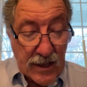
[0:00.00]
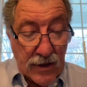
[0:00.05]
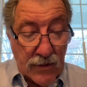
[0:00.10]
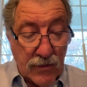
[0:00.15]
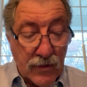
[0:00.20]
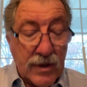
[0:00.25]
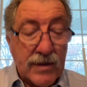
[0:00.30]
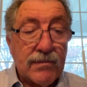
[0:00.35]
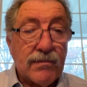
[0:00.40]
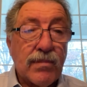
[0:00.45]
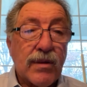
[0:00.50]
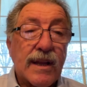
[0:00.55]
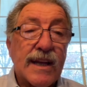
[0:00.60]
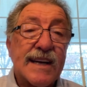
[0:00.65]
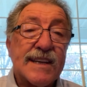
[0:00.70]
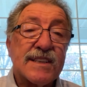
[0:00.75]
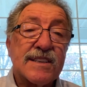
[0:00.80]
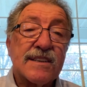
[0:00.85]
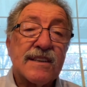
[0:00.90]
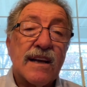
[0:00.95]
would
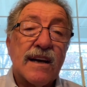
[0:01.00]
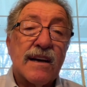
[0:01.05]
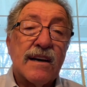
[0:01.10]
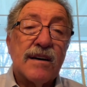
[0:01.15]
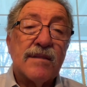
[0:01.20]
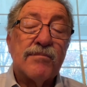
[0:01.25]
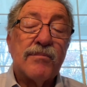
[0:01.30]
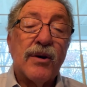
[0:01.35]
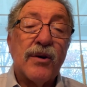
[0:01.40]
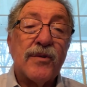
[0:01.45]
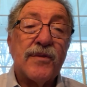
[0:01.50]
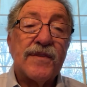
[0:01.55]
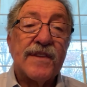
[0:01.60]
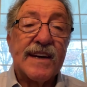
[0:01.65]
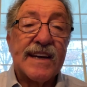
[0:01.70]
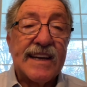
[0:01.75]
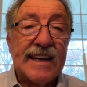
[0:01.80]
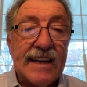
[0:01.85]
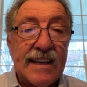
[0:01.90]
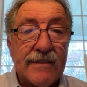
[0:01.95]
bless both the
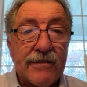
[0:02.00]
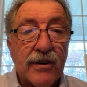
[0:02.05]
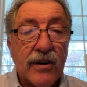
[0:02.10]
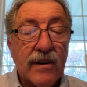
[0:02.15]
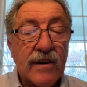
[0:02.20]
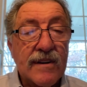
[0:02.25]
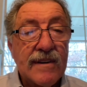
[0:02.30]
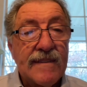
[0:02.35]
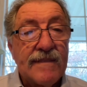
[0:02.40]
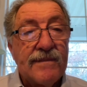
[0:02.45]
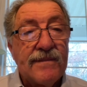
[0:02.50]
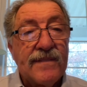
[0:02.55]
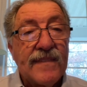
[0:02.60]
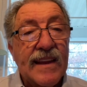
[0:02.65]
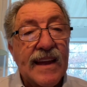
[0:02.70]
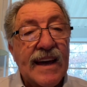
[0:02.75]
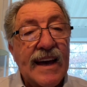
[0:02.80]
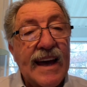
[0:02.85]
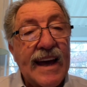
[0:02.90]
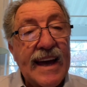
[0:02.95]
giver
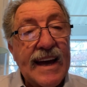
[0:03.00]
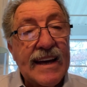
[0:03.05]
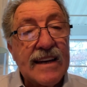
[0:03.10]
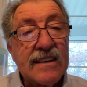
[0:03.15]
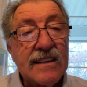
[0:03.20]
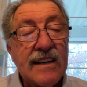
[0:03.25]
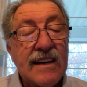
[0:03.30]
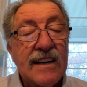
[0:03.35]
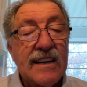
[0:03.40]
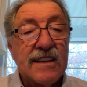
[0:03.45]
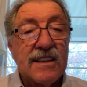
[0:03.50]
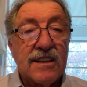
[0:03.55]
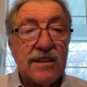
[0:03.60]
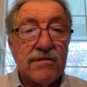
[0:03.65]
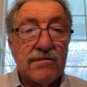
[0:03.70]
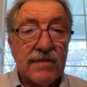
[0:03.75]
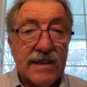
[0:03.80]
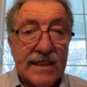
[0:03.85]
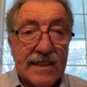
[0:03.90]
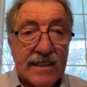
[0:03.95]
and the
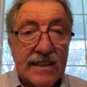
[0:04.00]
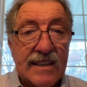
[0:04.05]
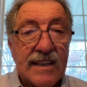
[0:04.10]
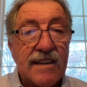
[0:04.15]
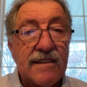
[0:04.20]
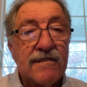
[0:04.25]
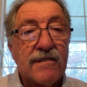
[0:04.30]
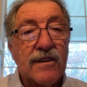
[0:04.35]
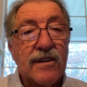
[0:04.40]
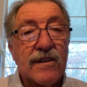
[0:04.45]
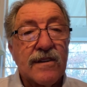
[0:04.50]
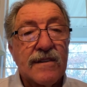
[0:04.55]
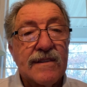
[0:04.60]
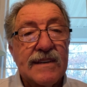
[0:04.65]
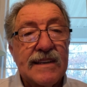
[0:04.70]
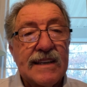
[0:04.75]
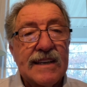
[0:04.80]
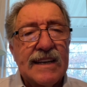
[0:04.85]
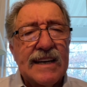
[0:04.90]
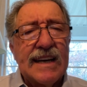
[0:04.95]
receiver.
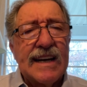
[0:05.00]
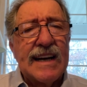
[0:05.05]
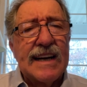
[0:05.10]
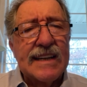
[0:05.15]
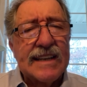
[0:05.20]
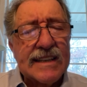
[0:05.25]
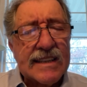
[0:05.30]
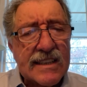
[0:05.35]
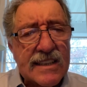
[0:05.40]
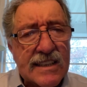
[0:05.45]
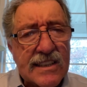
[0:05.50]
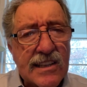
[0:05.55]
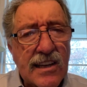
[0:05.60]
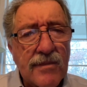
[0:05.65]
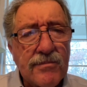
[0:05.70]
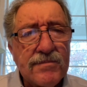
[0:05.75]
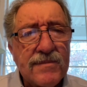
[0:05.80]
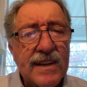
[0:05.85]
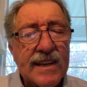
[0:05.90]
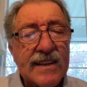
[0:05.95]
And it's
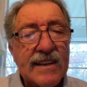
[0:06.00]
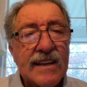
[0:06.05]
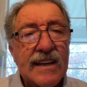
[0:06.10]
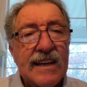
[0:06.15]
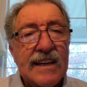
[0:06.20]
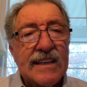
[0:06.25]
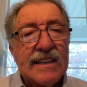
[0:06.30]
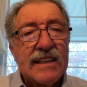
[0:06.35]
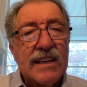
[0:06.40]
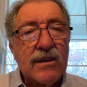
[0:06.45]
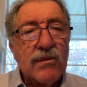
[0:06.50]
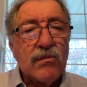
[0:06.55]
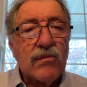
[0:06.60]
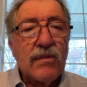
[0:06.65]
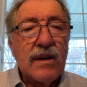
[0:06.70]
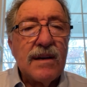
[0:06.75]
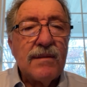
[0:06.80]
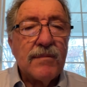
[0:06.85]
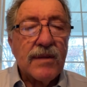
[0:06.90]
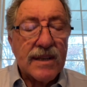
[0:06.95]
something that
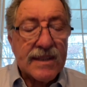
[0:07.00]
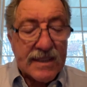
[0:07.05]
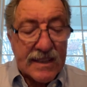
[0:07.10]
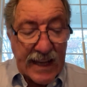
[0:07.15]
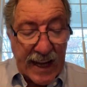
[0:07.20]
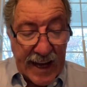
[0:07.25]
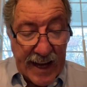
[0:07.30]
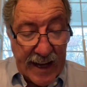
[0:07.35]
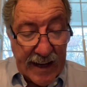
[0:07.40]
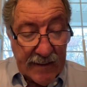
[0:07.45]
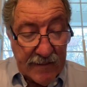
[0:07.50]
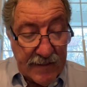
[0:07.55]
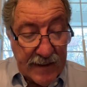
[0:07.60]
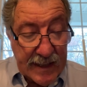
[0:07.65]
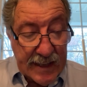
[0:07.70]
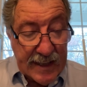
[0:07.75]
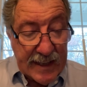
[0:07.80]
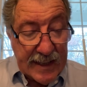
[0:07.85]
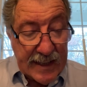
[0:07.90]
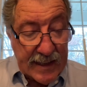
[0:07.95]
we must have
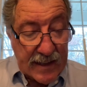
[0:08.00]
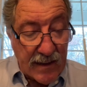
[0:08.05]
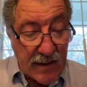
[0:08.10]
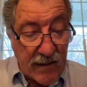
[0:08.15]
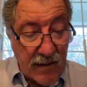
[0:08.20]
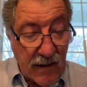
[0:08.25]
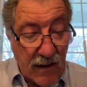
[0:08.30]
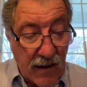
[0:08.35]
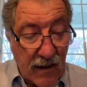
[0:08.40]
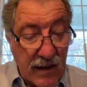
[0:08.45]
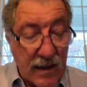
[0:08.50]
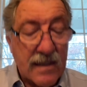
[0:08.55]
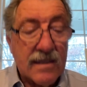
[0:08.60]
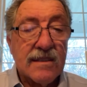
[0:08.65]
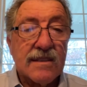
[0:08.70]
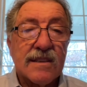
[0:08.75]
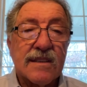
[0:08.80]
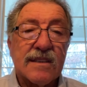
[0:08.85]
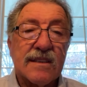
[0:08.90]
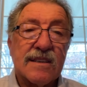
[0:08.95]
in our
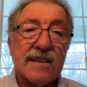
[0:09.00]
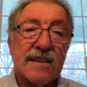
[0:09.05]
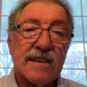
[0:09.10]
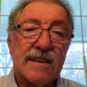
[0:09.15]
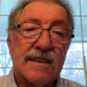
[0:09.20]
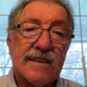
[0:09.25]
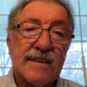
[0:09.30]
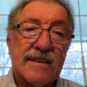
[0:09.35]
hearts.